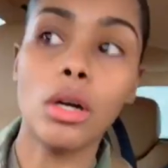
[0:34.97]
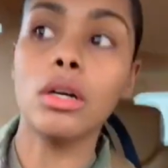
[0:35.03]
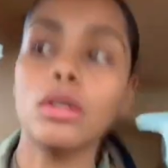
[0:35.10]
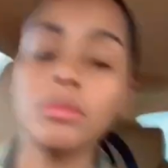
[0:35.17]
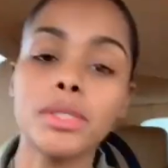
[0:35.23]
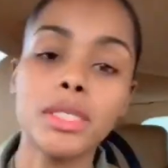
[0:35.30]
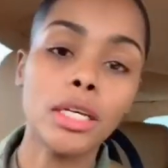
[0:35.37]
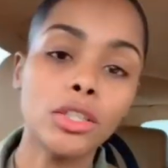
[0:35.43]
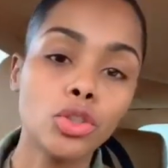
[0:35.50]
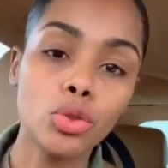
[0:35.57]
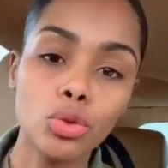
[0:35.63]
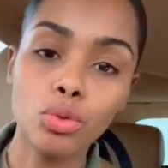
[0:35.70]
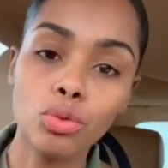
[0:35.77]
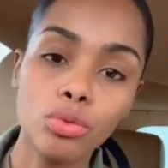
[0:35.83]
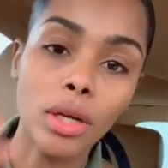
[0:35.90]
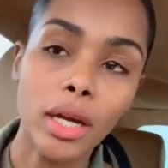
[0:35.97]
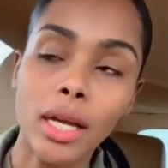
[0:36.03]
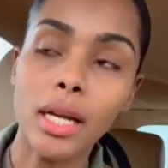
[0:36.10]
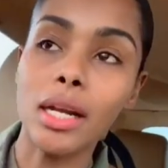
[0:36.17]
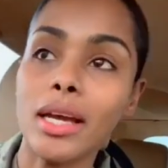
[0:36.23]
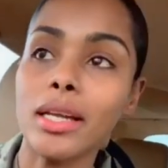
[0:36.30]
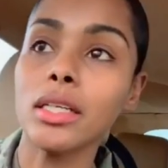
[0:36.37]
Stay tuned. I got
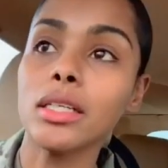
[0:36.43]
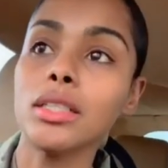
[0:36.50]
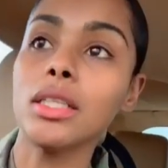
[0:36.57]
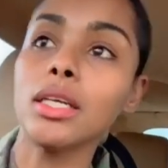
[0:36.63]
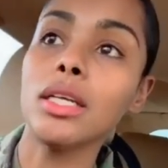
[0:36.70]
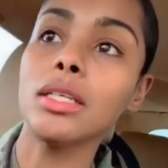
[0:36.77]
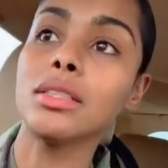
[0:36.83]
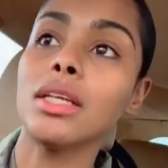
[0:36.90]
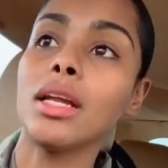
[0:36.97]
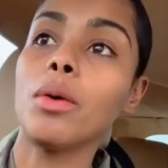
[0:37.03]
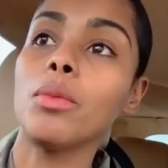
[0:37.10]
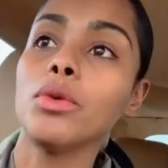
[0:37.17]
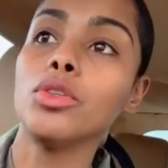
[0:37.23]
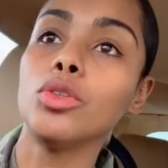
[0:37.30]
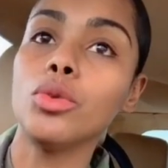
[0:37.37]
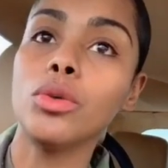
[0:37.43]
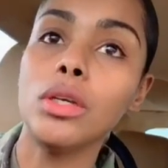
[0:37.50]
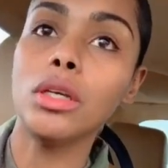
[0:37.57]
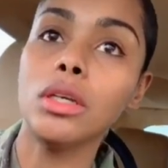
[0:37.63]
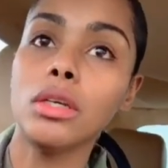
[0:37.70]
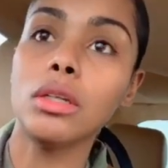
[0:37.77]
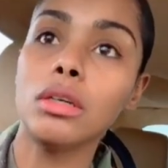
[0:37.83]
a lot of good things that I want to do
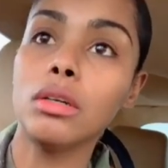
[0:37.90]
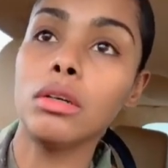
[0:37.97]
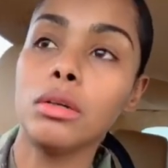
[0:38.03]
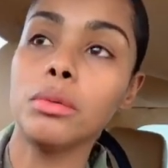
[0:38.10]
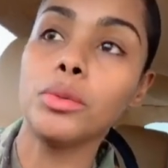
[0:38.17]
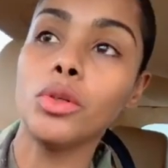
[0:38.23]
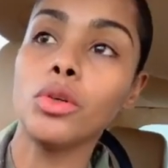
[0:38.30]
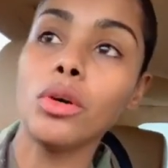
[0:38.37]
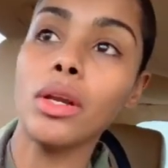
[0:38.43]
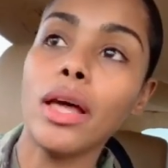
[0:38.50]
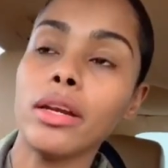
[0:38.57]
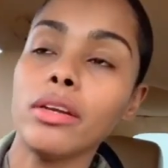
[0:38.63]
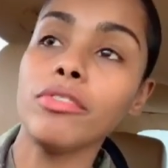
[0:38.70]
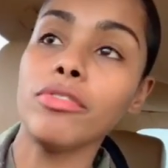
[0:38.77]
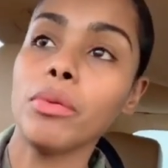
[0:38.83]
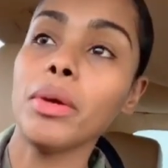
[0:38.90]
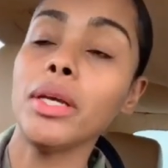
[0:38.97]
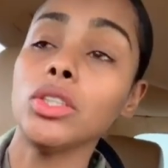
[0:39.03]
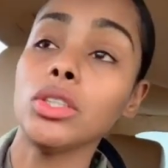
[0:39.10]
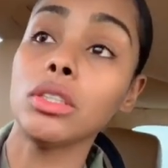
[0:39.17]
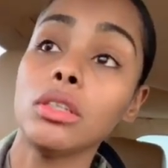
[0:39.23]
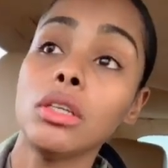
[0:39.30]
here. A lot of
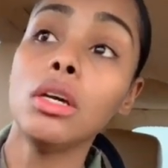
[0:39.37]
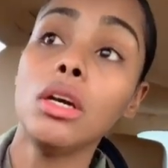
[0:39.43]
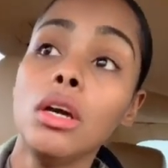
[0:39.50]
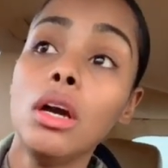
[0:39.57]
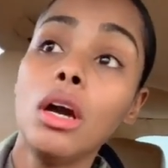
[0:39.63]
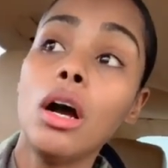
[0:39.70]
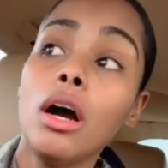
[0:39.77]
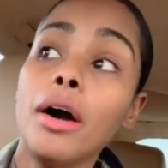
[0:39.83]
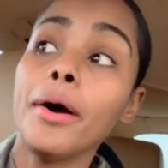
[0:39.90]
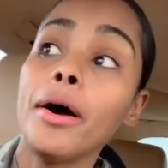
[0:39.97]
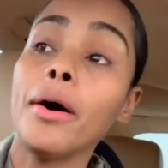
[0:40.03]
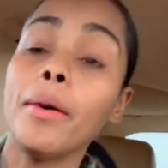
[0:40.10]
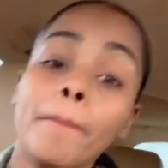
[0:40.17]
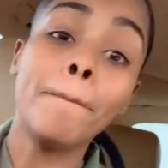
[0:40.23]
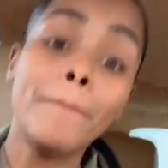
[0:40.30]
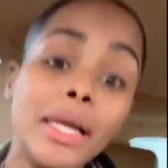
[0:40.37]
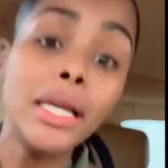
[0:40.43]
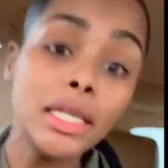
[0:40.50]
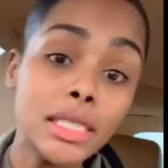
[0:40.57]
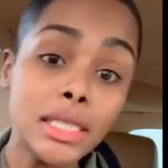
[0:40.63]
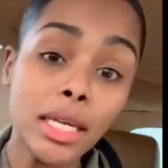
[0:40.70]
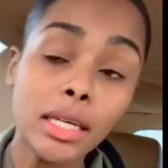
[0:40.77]
information.
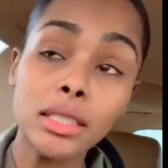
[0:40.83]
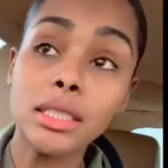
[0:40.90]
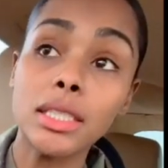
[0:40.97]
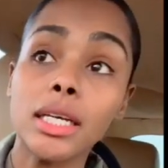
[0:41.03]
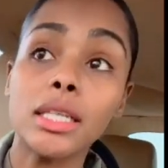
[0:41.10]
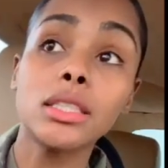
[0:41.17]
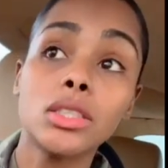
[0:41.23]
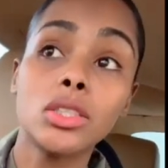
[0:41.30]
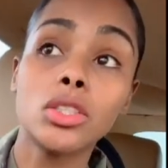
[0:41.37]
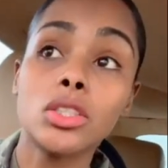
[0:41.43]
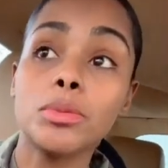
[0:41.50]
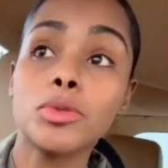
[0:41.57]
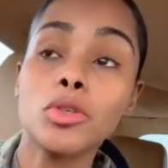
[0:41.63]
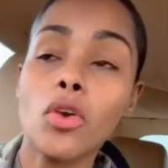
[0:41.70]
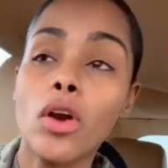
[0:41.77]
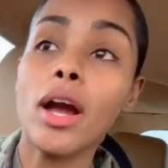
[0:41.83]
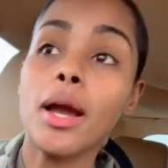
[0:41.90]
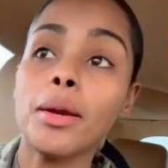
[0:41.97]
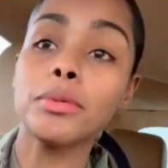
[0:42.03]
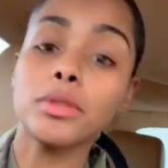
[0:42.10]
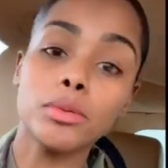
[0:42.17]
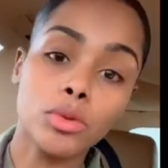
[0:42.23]
Please take a second to
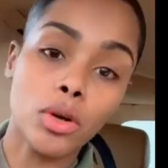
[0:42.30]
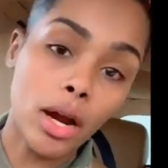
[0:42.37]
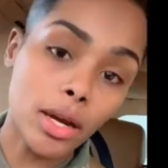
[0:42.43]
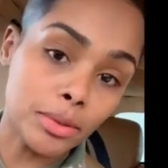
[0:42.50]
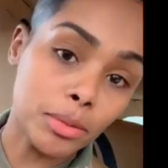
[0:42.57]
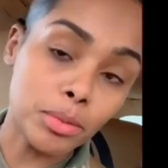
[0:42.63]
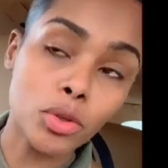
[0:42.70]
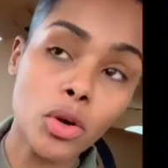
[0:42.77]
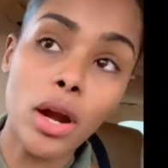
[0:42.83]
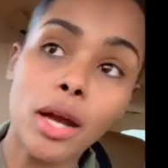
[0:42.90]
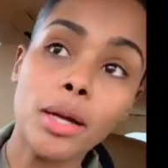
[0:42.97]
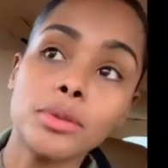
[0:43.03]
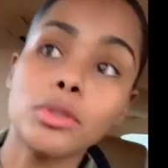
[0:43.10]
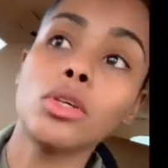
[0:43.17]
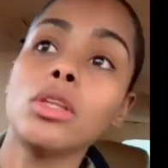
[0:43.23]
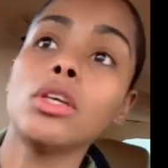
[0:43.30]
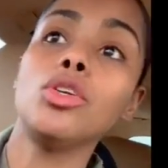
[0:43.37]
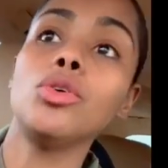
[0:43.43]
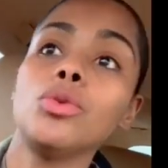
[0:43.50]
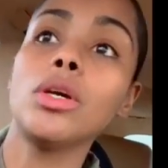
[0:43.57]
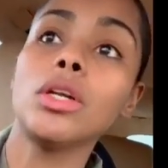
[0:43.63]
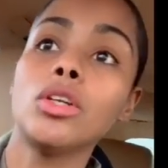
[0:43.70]
subscribe so that
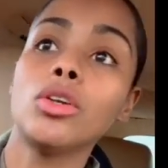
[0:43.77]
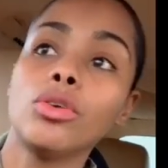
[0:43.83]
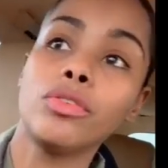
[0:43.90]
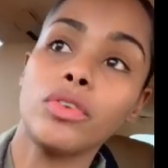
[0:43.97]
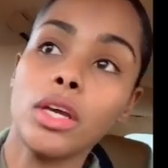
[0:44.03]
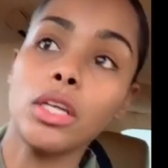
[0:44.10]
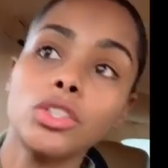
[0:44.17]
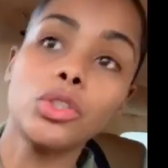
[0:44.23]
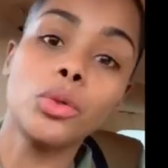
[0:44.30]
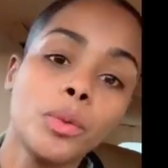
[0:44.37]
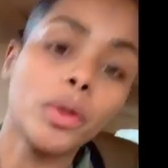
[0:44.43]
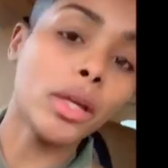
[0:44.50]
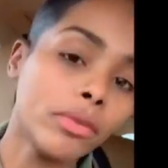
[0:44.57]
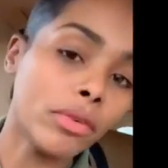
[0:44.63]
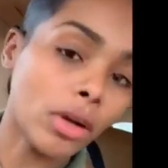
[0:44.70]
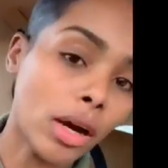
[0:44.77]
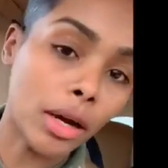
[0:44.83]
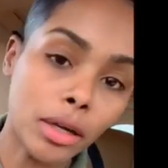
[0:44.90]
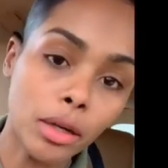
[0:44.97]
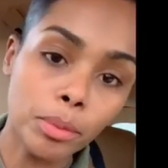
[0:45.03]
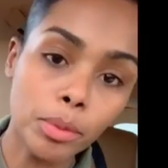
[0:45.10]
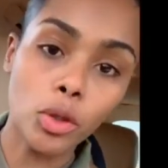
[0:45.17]
you get a notification whenever I
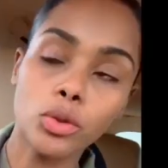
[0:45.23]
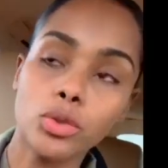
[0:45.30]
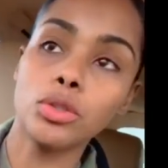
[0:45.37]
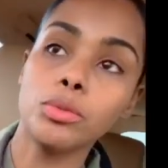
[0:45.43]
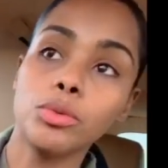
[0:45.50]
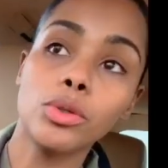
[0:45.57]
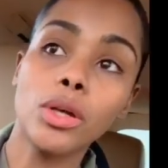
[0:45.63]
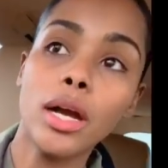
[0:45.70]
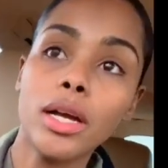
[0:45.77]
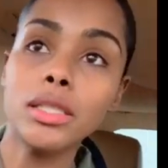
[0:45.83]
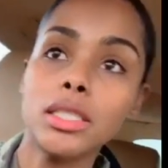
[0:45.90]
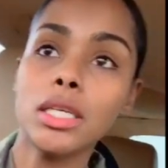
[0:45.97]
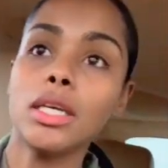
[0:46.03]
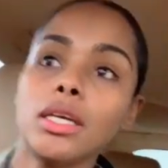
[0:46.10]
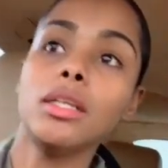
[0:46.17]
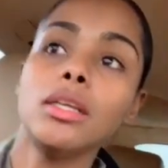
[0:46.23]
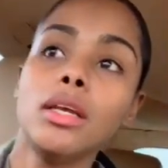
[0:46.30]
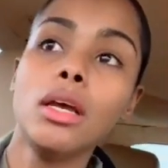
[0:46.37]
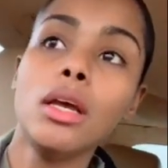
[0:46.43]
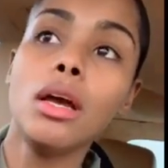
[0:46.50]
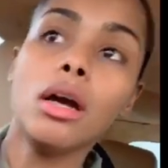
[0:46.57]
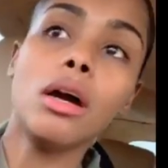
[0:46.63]
upload some new content.
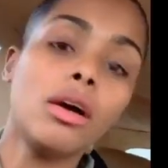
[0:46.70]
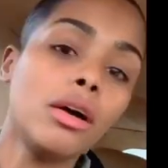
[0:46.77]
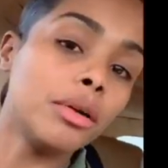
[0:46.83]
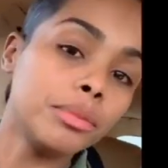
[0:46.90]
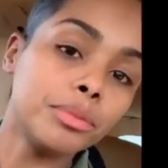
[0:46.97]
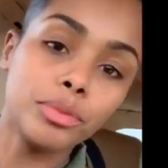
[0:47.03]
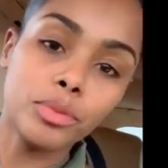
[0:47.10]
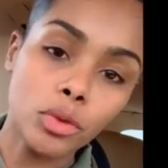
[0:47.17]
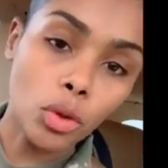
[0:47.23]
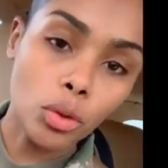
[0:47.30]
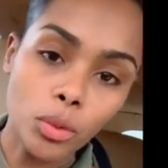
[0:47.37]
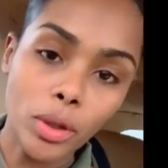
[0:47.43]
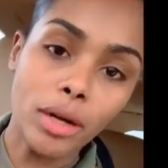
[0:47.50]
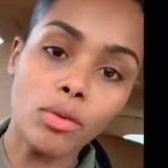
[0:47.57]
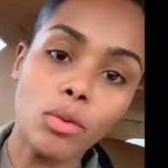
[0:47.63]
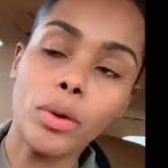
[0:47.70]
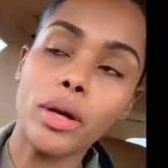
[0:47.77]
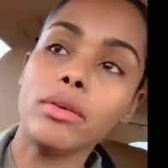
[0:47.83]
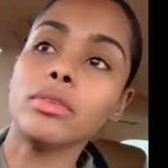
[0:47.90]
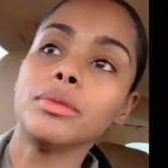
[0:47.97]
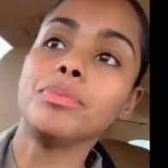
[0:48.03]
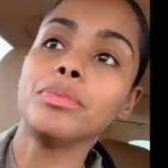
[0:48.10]
Whatever.
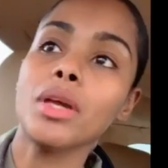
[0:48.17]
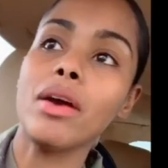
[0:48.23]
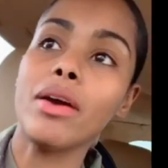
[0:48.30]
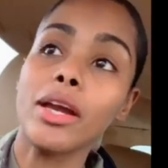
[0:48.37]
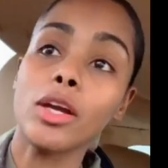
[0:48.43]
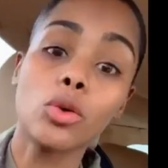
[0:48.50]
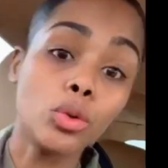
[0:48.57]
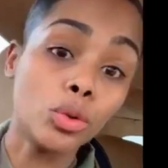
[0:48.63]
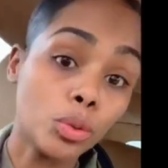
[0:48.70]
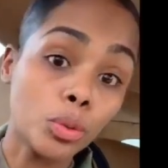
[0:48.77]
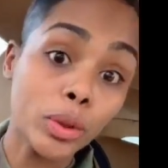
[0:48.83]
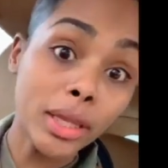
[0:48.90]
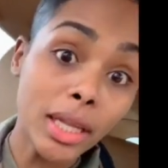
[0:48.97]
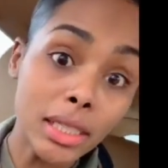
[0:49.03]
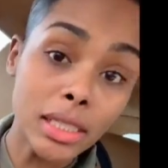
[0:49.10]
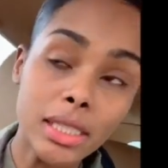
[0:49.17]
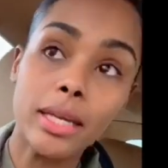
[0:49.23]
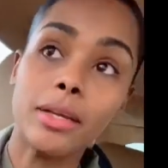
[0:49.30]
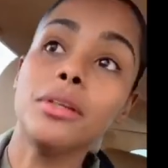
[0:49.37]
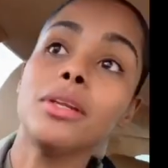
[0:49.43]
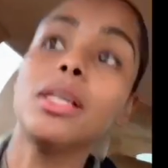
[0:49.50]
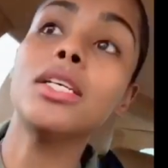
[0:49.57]
All right, cool. With that
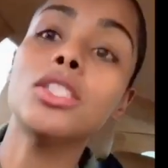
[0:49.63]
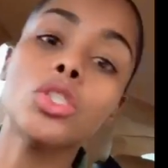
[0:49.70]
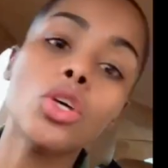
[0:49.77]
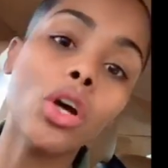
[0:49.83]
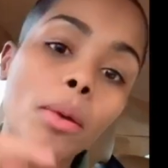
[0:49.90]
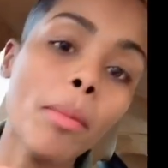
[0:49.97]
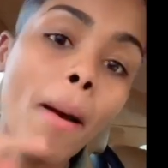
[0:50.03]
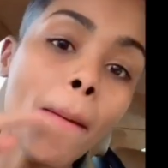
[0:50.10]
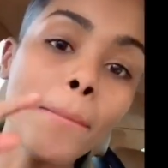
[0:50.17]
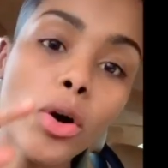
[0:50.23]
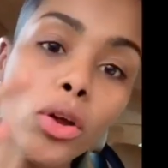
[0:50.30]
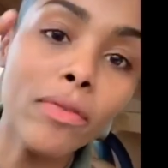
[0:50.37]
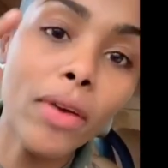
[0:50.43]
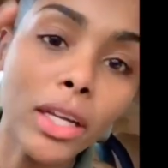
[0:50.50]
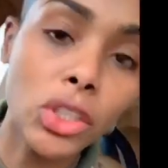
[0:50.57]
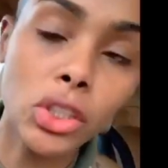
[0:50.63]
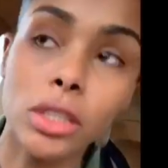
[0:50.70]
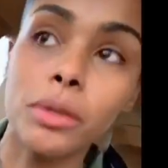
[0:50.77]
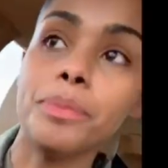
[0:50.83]
said, let's talk about motivation.